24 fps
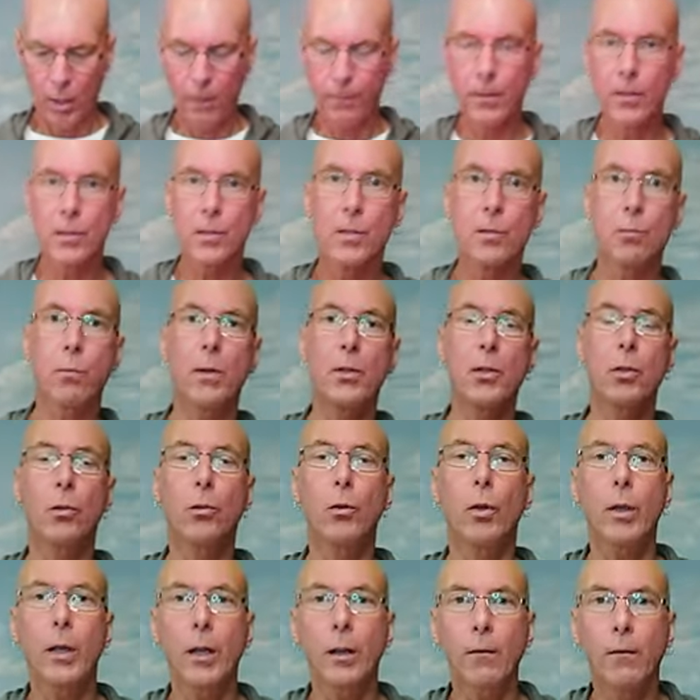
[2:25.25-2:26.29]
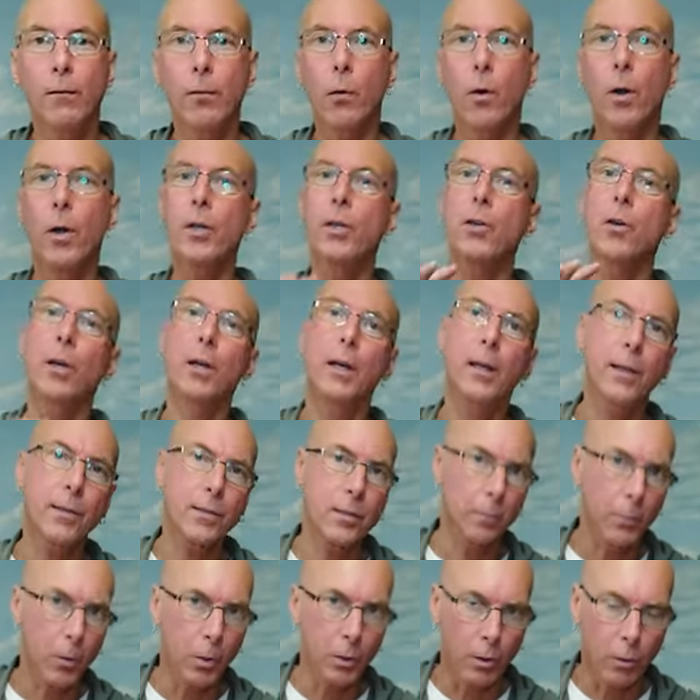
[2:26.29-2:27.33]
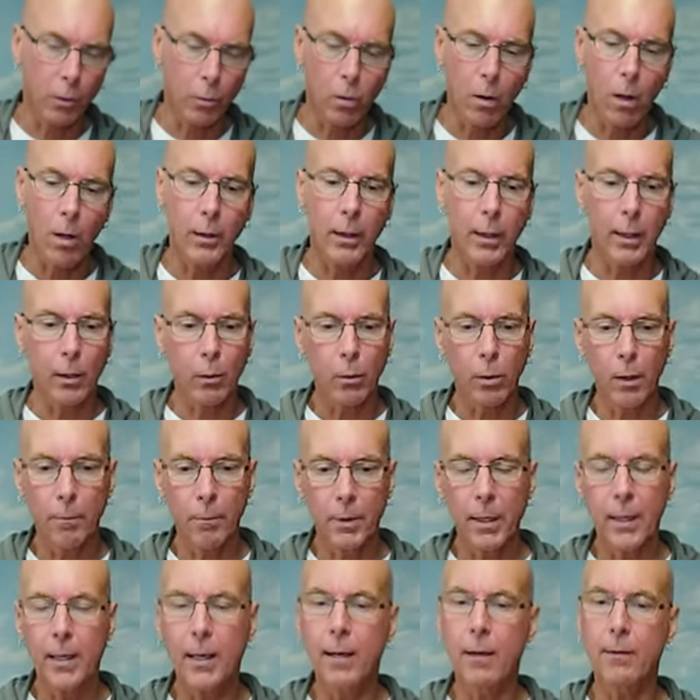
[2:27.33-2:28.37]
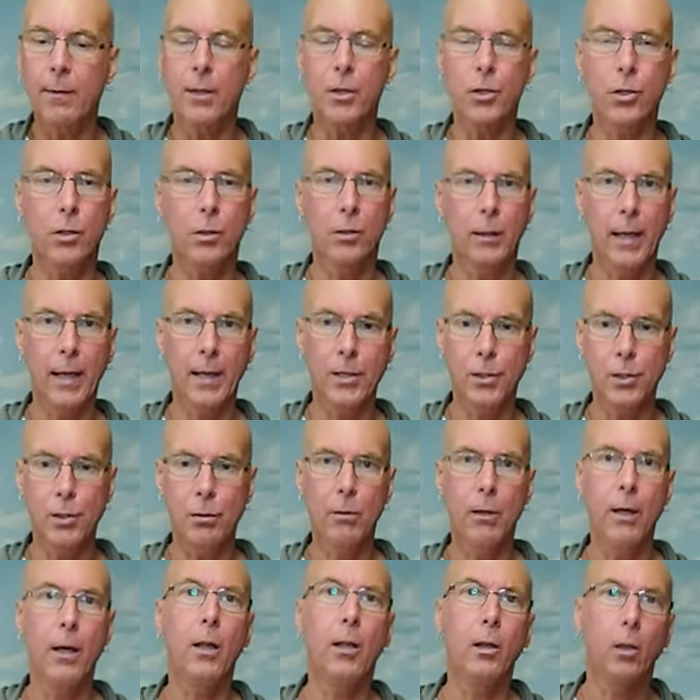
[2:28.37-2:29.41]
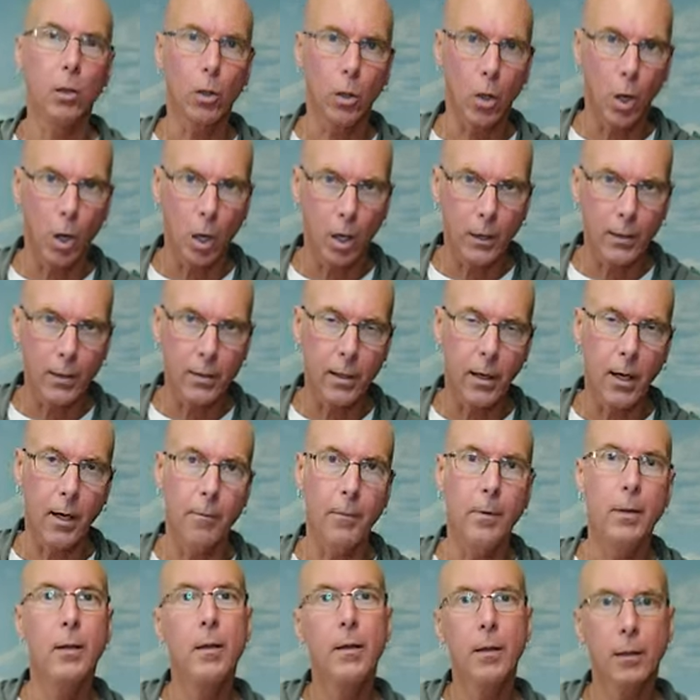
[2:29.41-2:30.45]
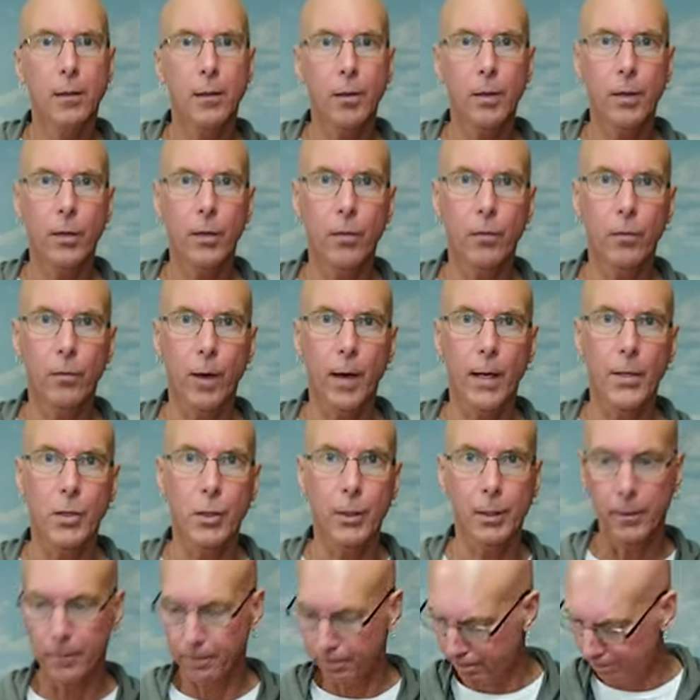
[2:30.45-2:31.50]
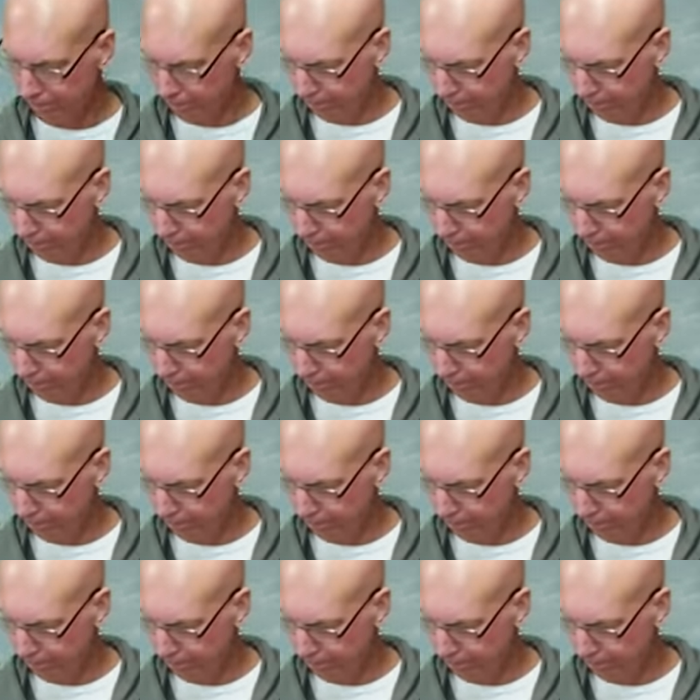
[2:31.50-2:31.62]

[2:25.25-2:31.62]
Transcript: if this is what you're looking for, you're going to get some good quality equipment here that should last you a long time. Thanks for watching.